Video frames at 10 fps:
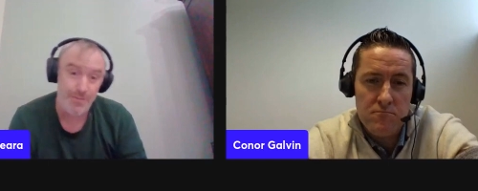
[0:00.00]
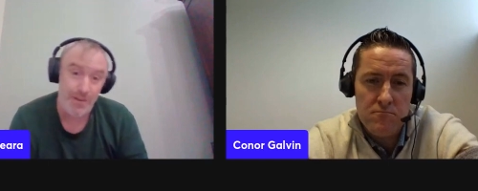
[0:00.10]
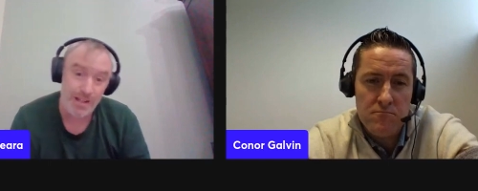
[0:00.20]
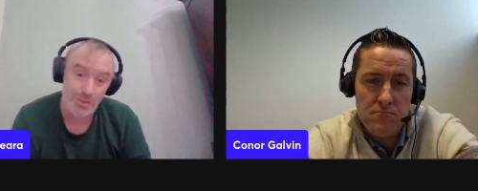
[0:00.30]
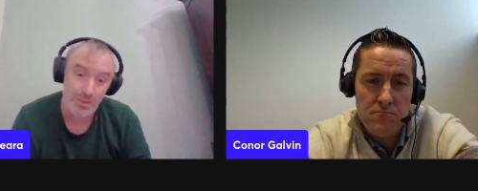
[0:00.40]

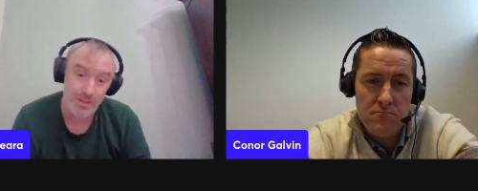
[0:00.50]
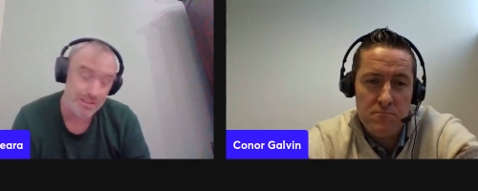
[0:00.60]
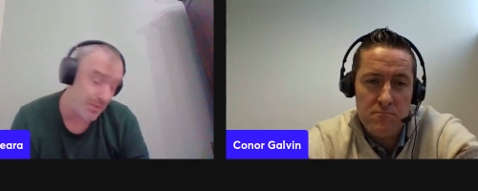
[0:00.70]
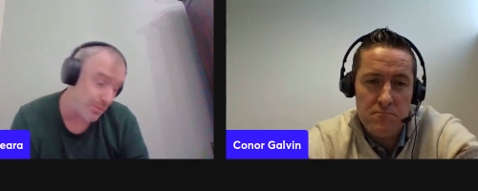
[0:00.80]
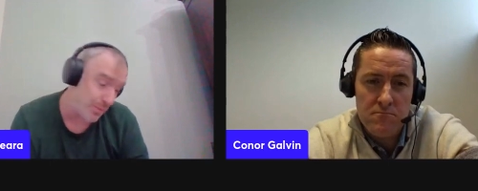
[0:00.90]
Speaker 1: factor in
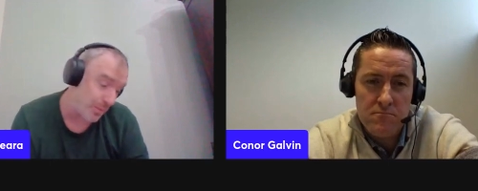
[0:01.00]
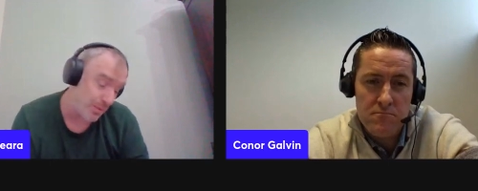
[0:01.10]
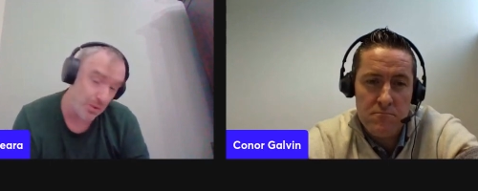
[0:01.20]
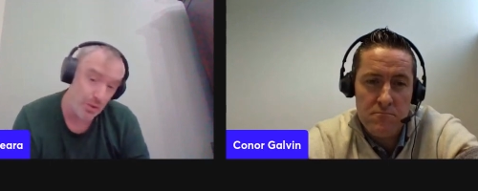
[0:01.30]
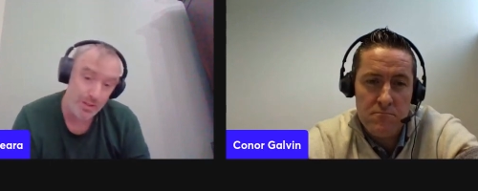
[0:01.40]
this, and if we were
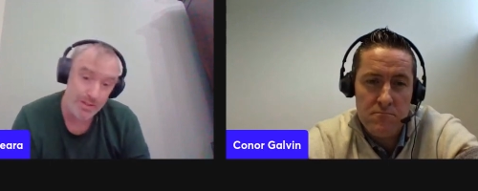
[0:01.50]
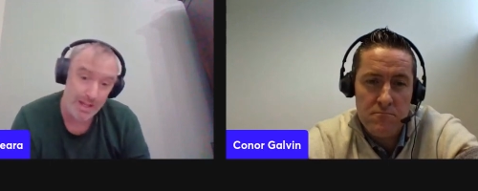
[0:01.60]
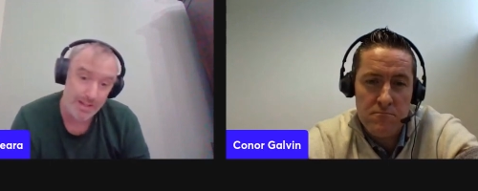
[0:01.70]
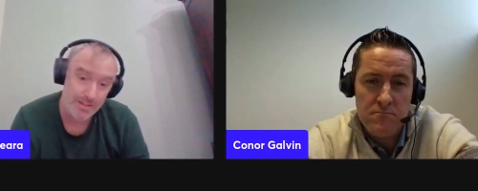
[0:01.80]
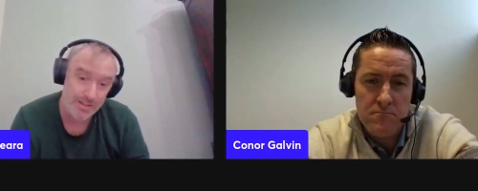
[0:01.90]
to look at
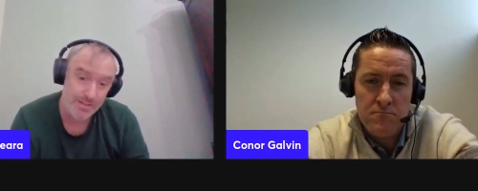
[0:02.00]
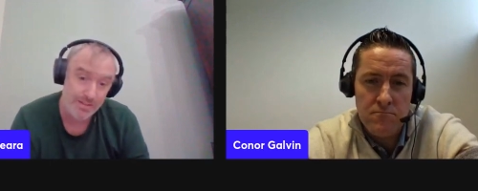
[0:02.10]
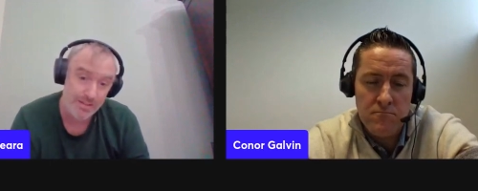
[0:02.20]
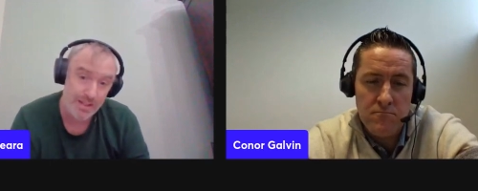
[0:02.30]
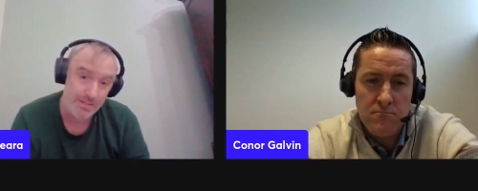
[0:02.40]
that
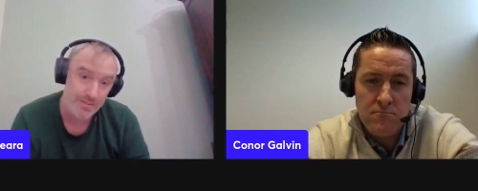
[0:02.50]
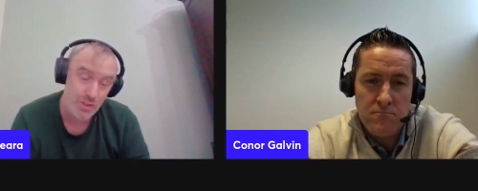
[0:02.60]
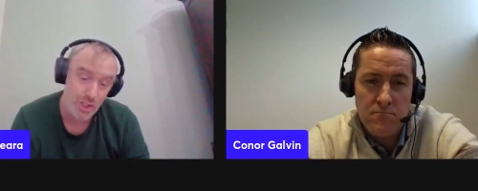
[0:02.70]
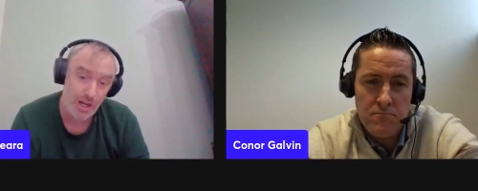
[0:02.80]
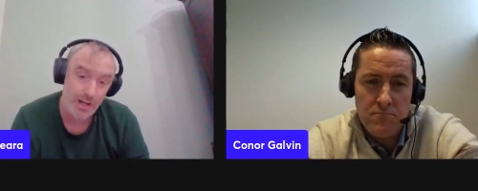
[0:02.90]
that
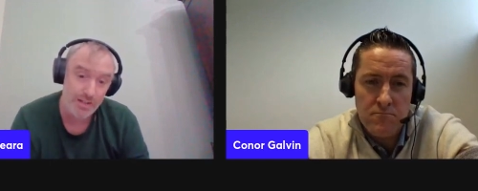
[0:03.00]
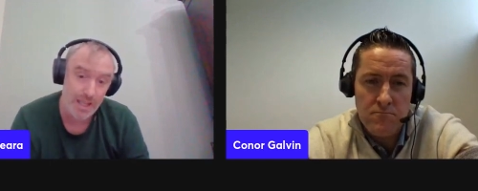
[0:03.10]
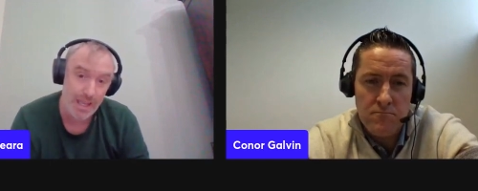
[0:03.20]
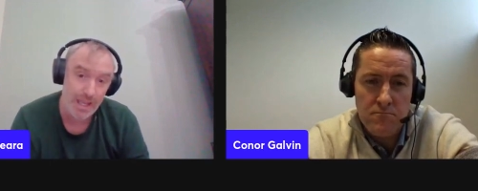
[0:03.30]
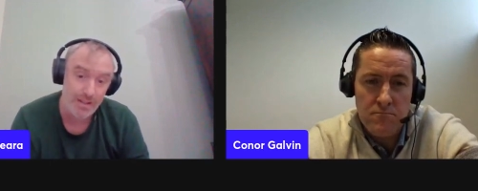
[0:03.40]
chart
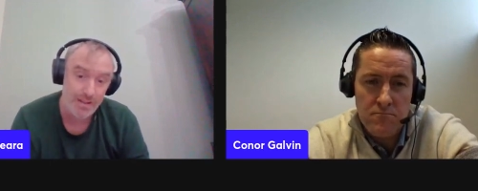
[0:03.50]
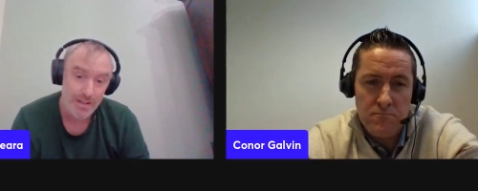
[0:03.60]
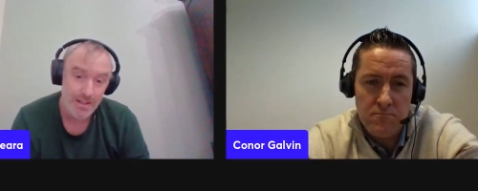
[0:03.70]
again,